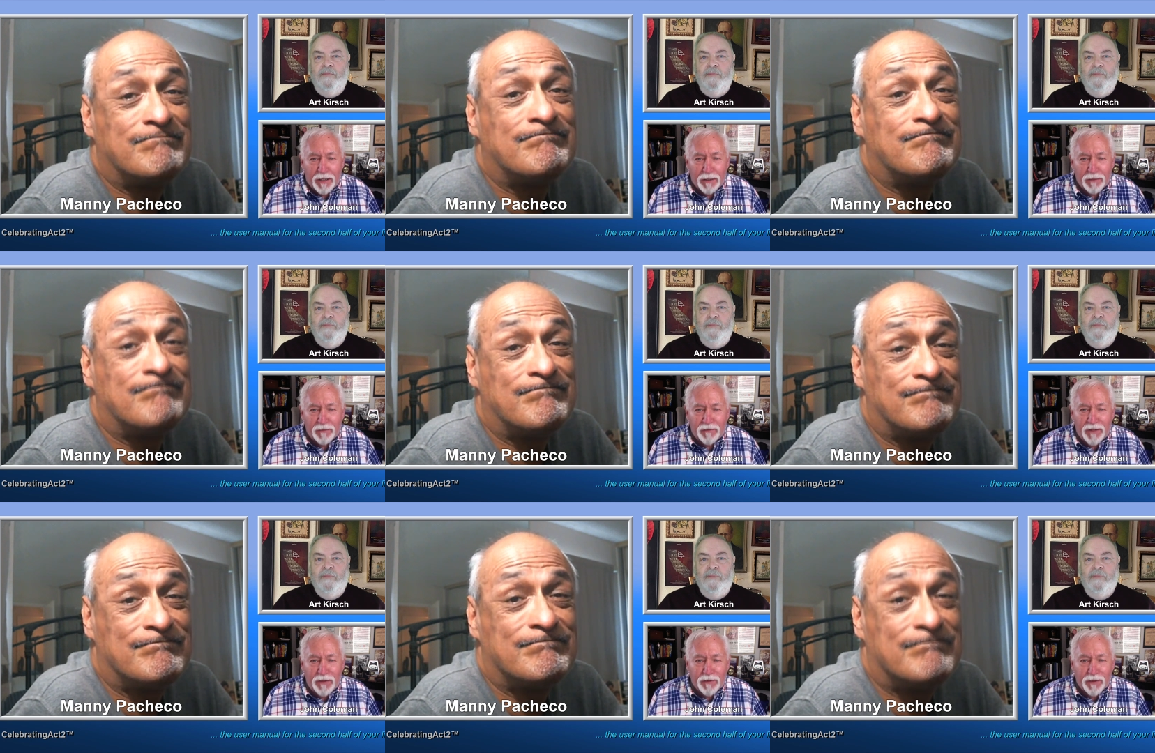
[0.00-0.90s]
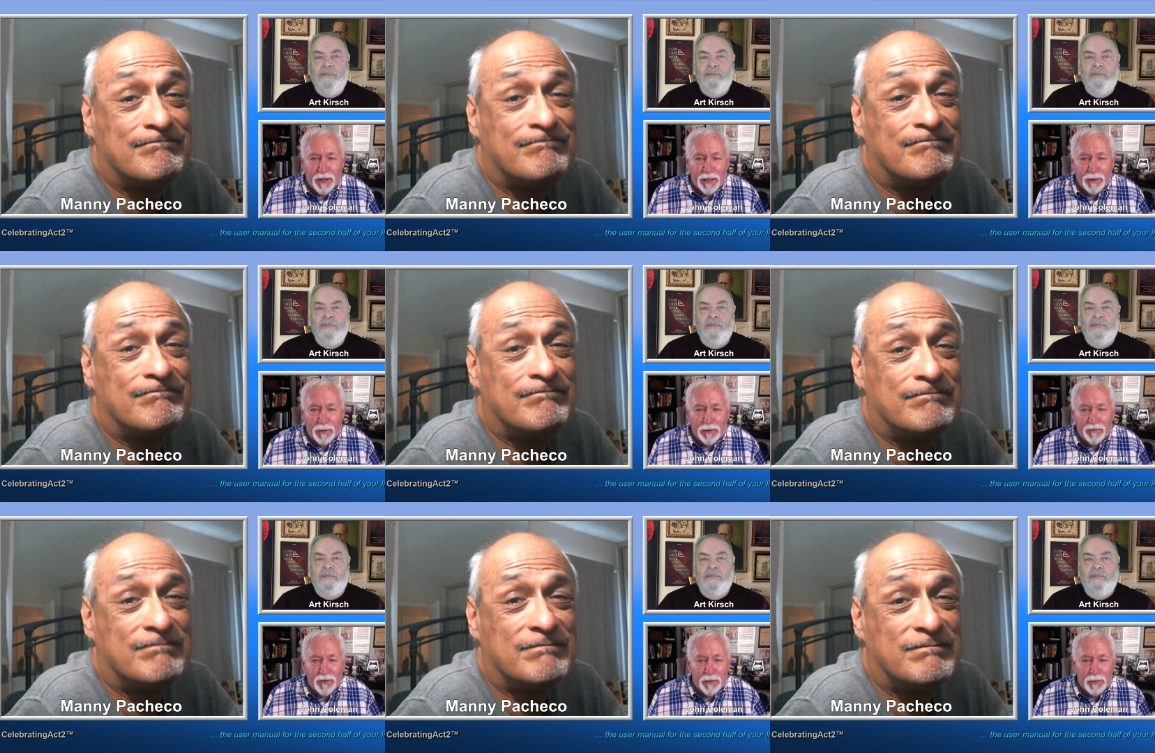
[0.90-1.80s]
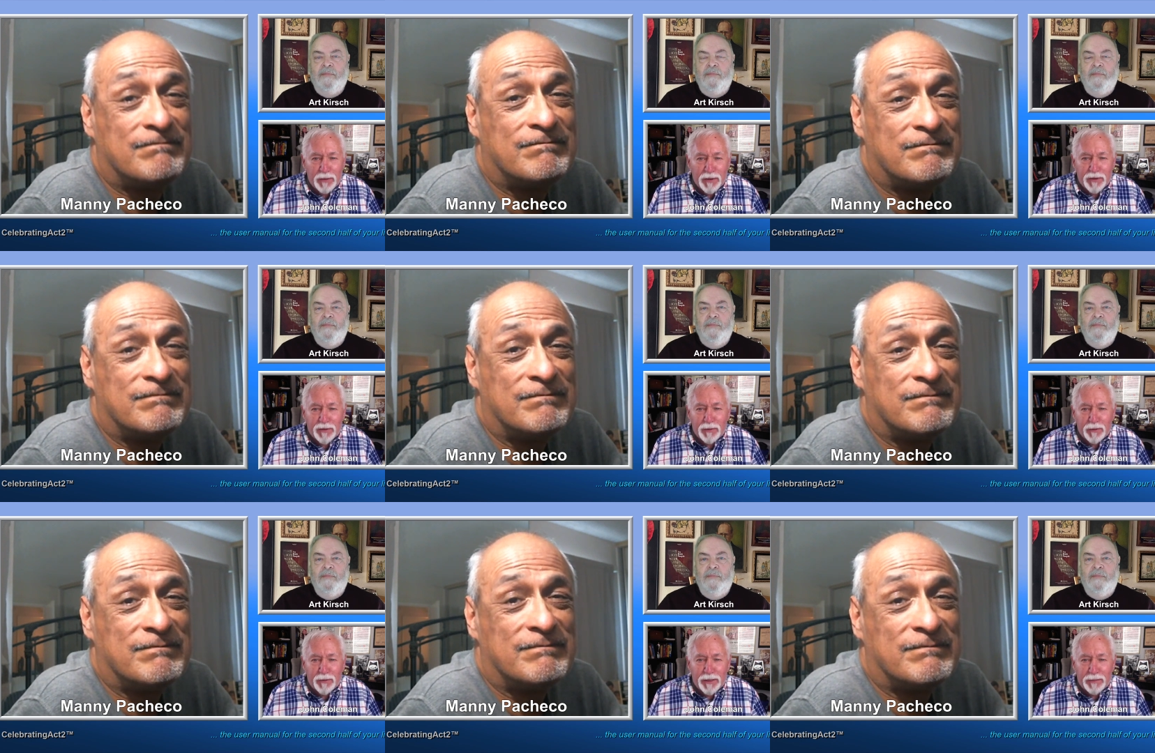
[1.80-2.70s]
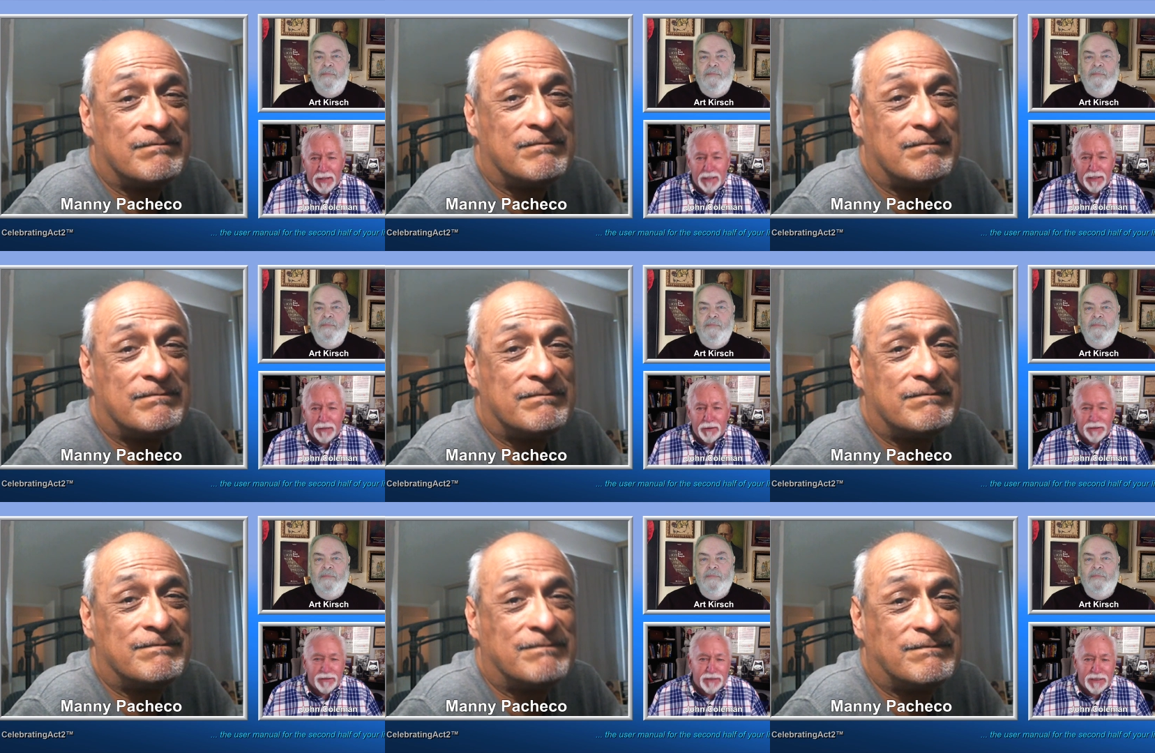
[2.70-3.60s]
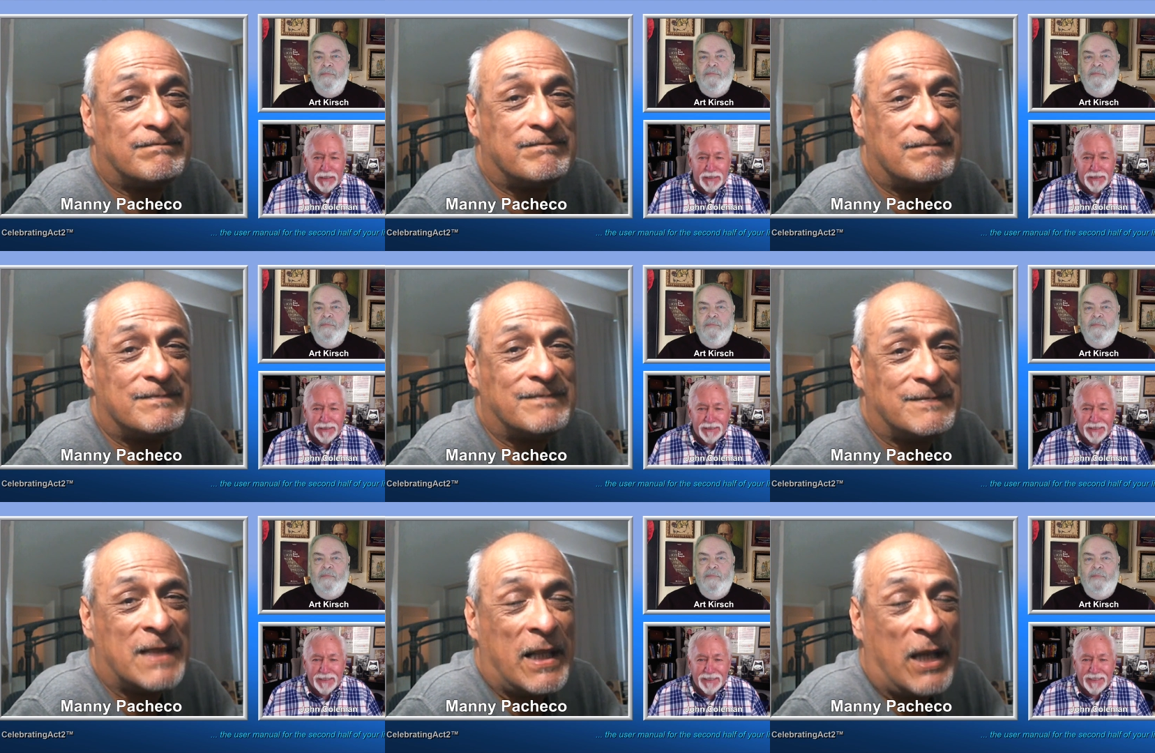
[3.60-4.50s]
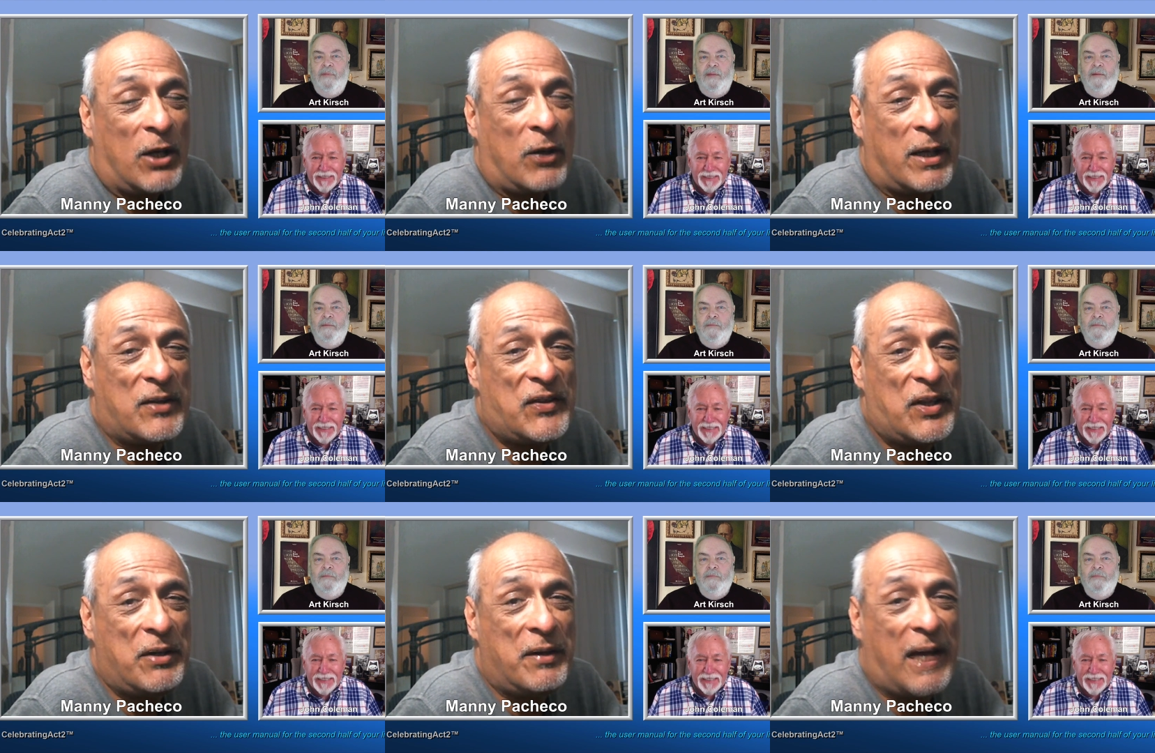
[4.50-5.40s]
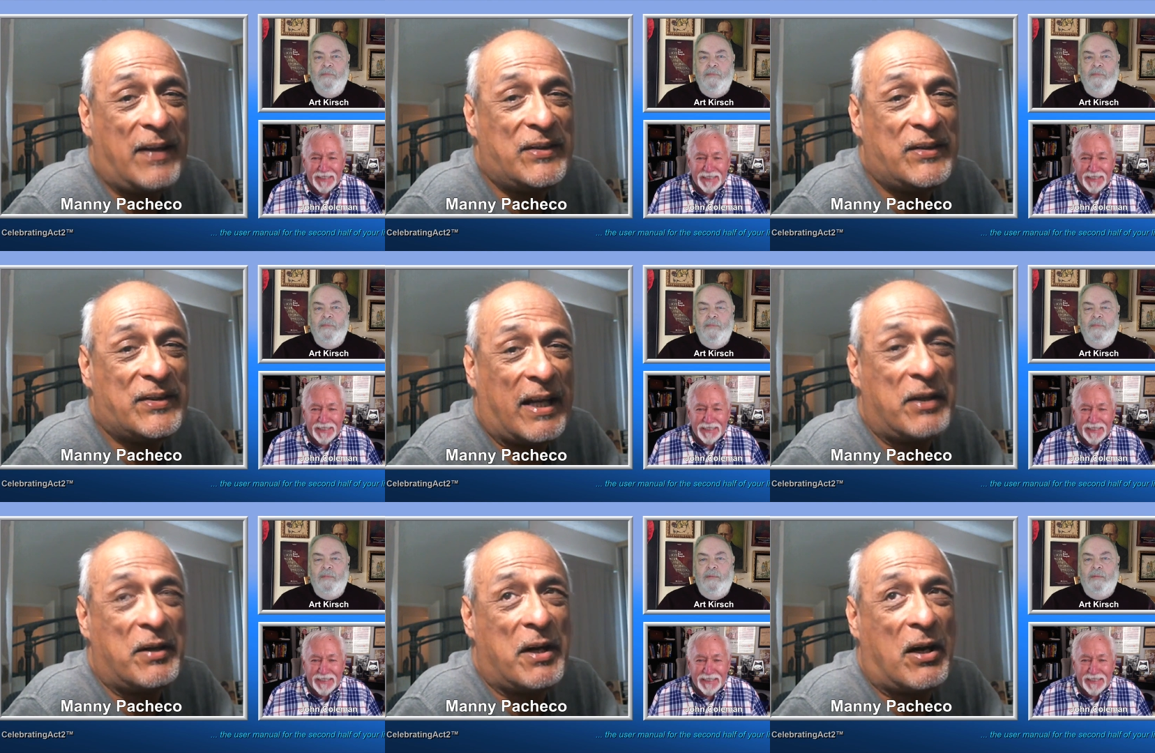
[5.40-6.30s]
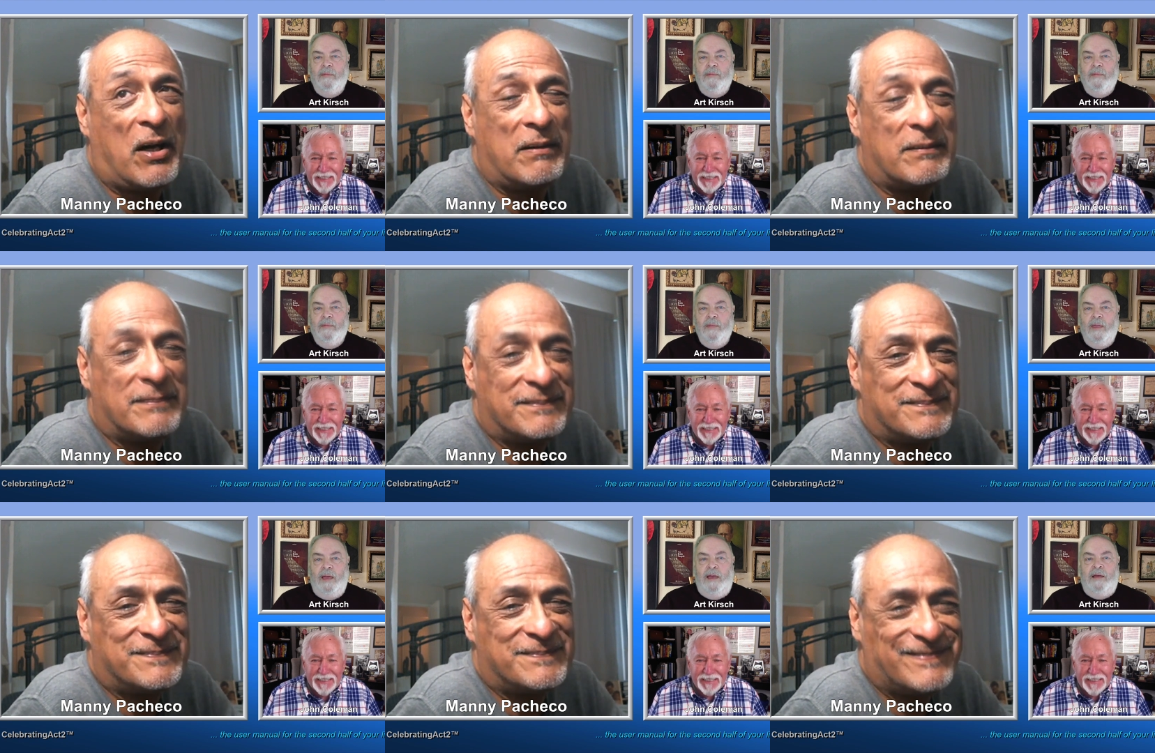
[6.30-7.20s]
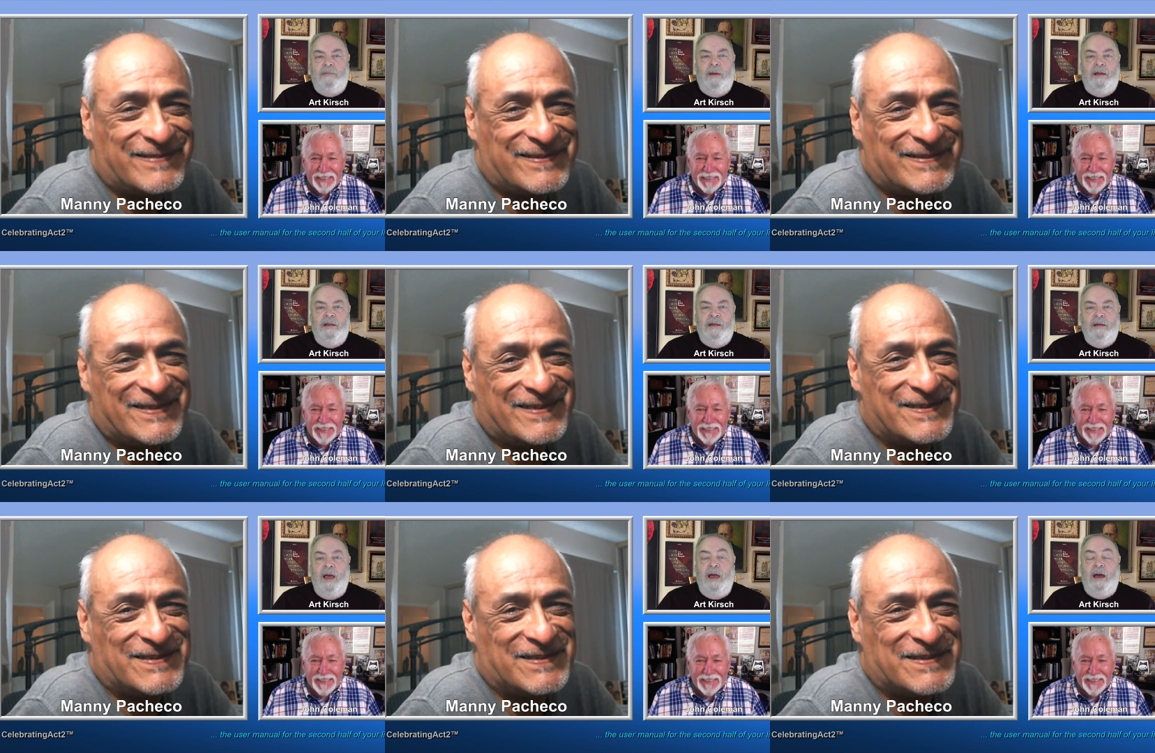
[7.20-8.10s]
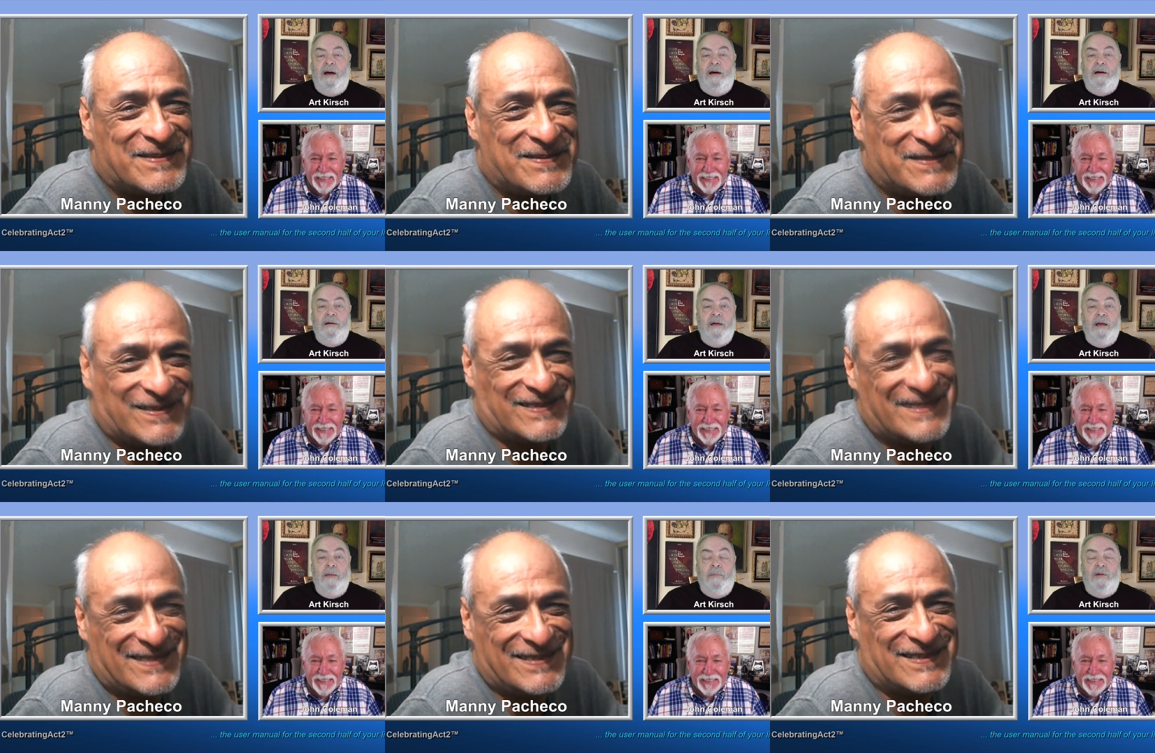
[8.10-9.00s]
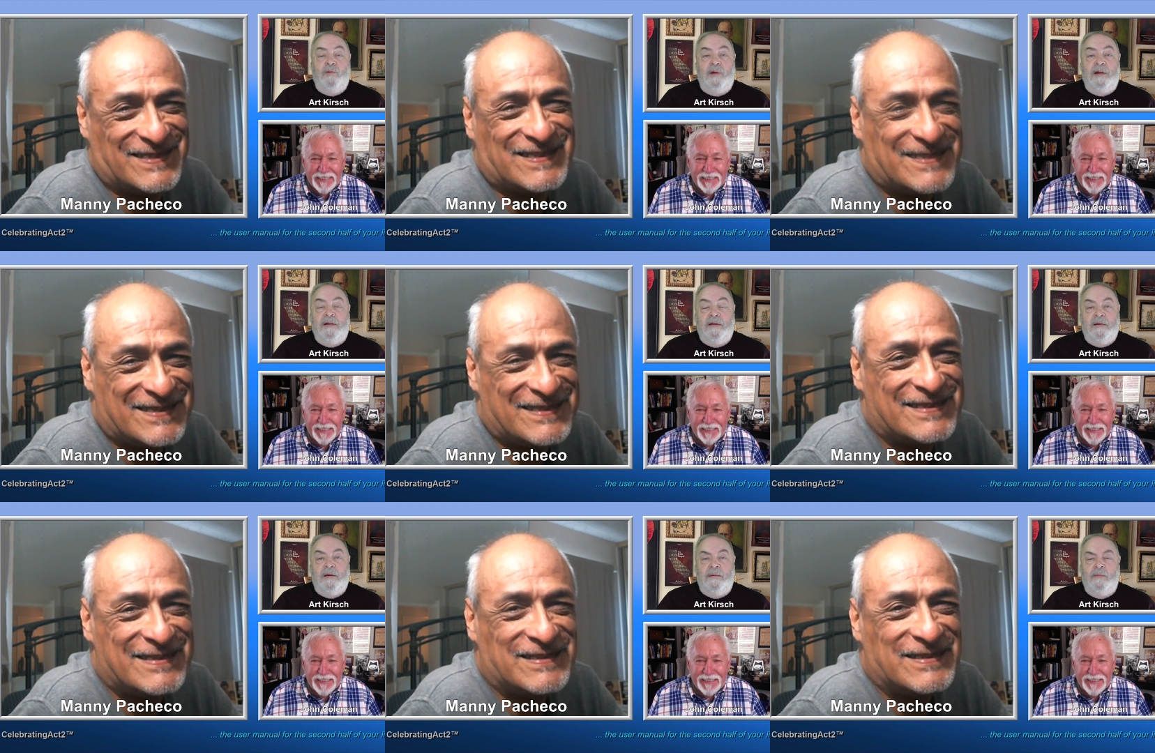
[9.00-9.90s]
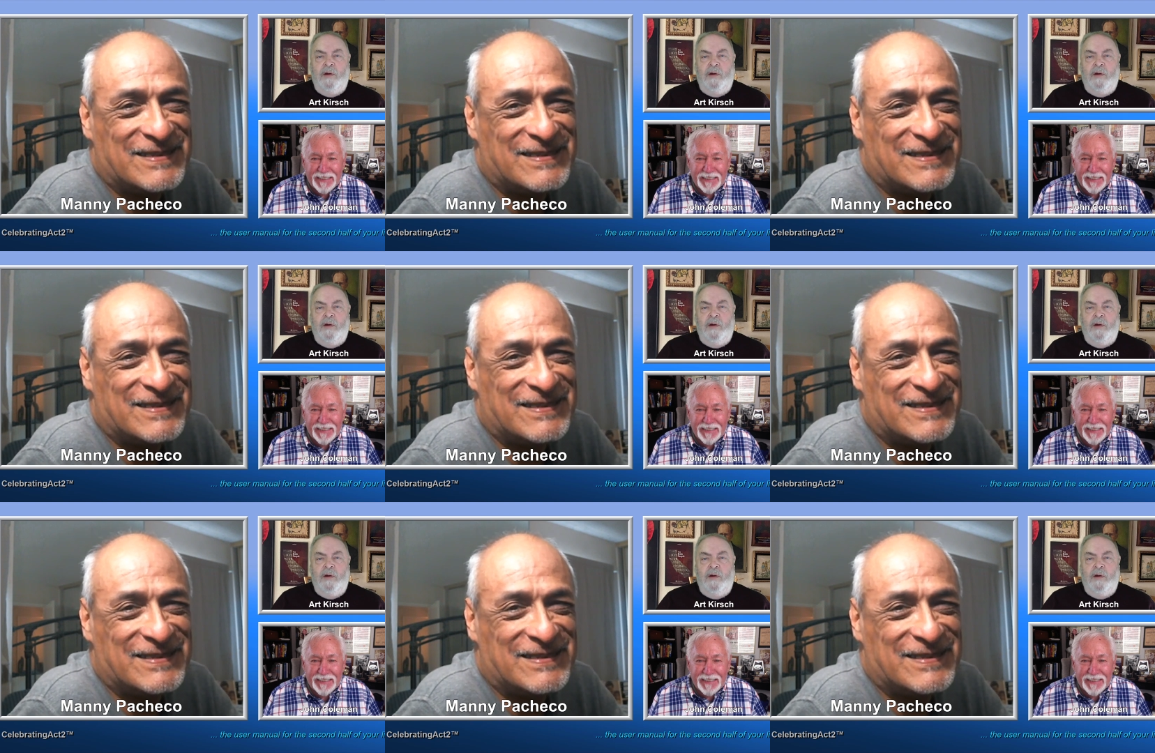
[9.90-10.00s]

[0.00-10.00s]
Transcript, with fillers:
Speaker 1: our favorite Hollywood film historian. Manny, great to see you.
Speaker 2: Great to see you guys. How you doing, Art? Hey, Manny. Uh,
Speaker 3: by the way, uh, we're